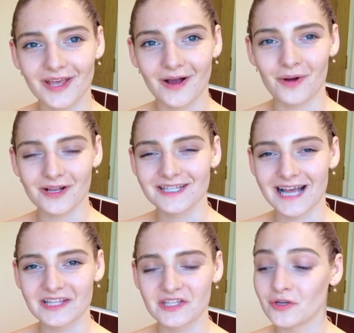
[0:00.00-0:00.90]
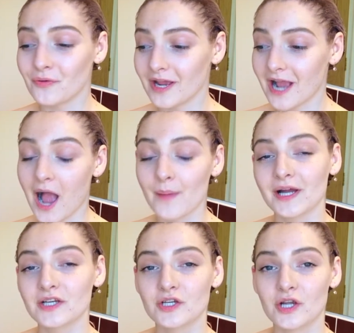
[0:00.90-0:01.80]
Whilst that's doing, I'm
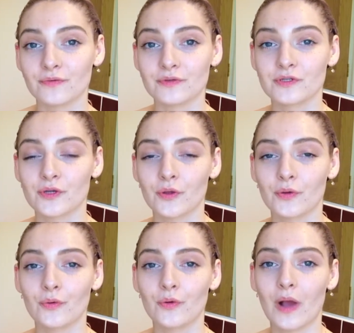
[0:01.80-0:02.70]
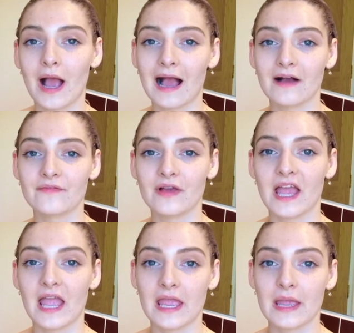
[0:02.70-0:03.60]
actually going to have
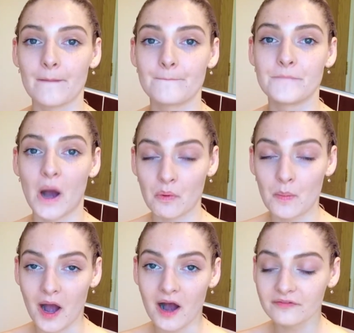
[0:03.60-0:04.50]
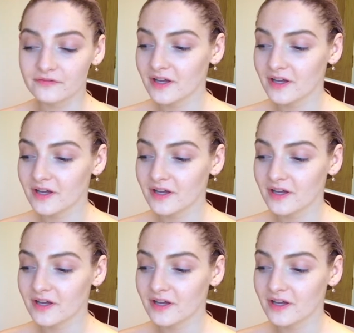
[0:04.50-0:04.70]
a bubble bath.